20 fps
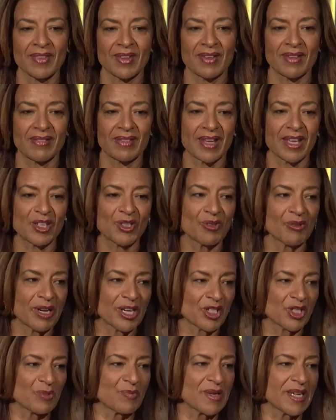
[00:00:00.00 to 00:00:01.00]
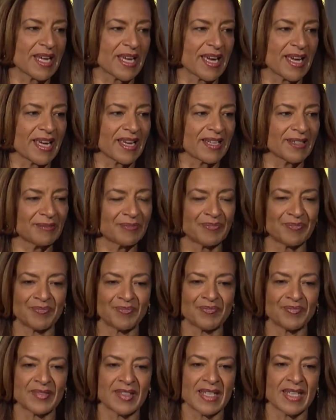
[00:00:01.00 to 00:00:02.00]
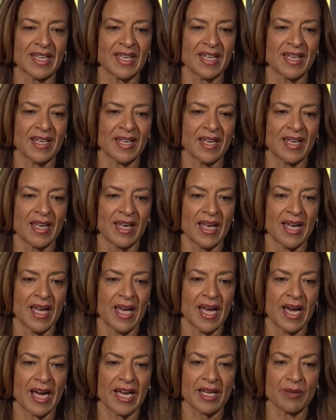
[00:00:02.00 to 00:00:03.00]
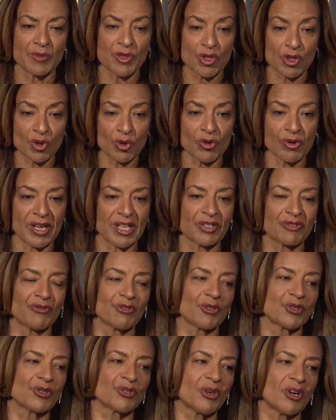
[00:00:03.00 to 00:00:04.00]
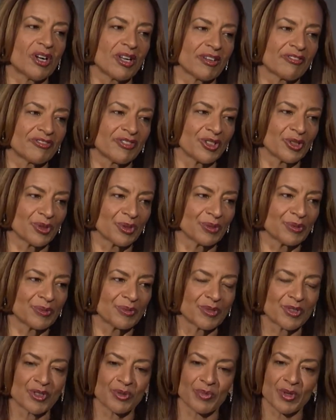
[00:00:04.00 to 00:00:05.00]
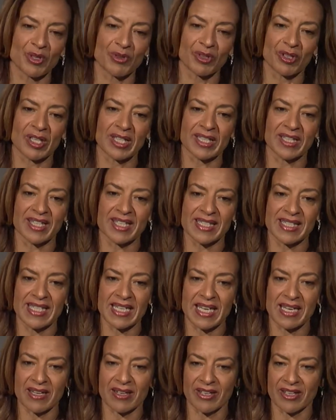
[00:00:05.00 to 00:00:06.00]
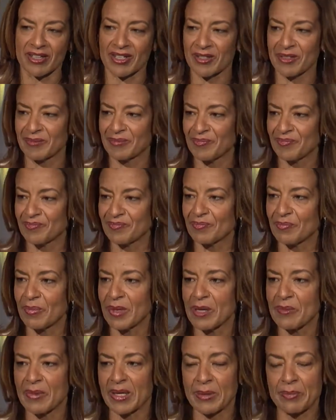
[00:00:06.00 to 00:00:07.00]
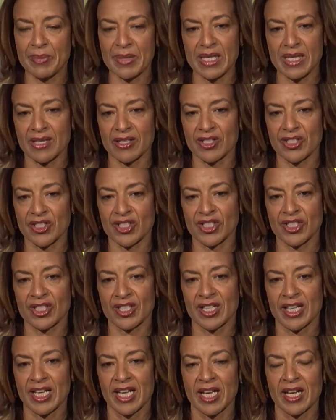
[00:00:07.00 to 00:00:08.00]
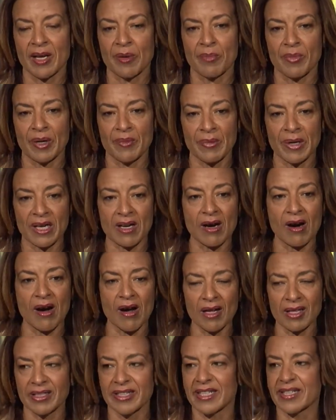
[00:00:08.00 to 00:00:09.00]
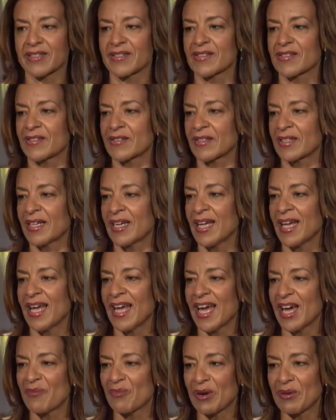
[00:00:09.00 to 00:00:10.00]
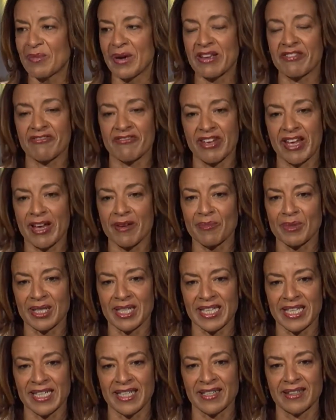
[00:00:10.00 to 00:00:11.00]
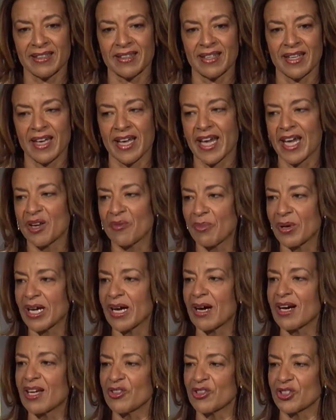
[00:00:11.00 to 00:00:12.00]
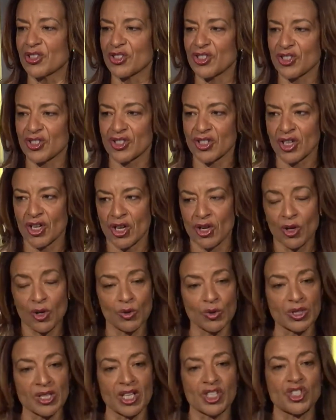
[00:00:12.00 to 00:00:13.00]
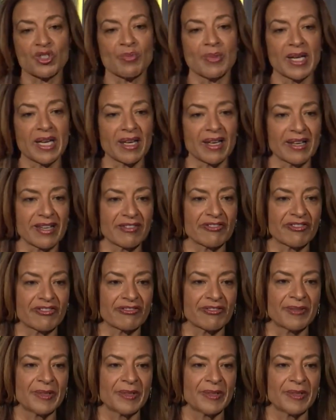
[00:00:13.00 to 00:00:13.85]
Thank you, HBA. I am so grateful to all of you to be recognized here by my peers, by my colleagues, and by my family, and by others who touched my life.